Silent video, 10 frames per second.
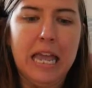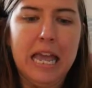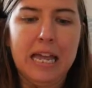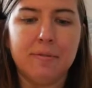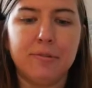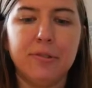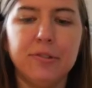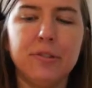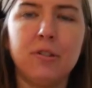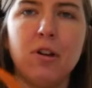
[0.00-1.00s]

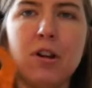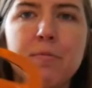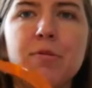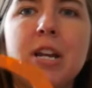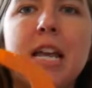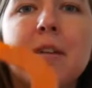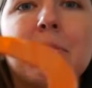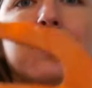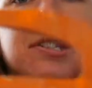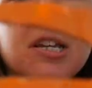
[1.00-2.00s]
animals, cardboard
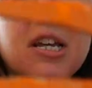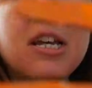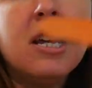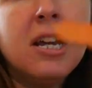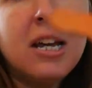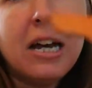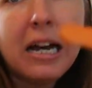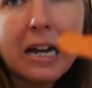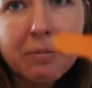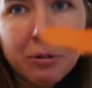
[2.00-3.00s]
animals.
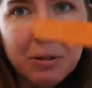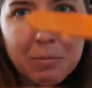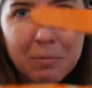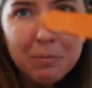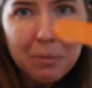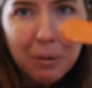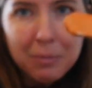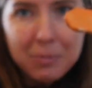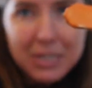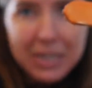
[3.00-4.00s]
Um, you can
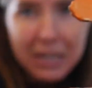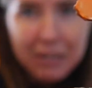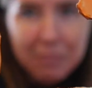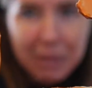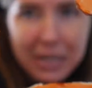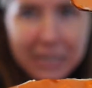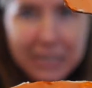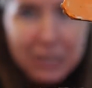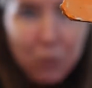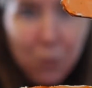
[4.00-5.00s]
probably tell that mine is
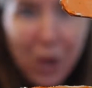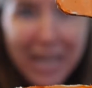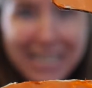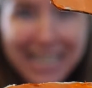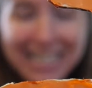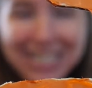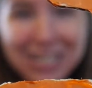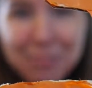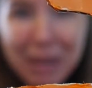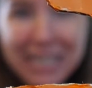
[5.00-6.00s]
still wet. I
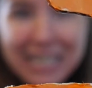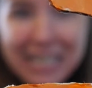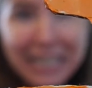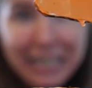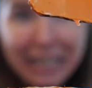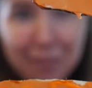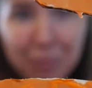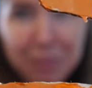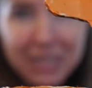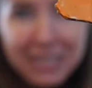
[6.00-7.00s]
just painted it a
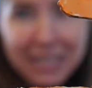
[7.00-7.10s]
couple minutes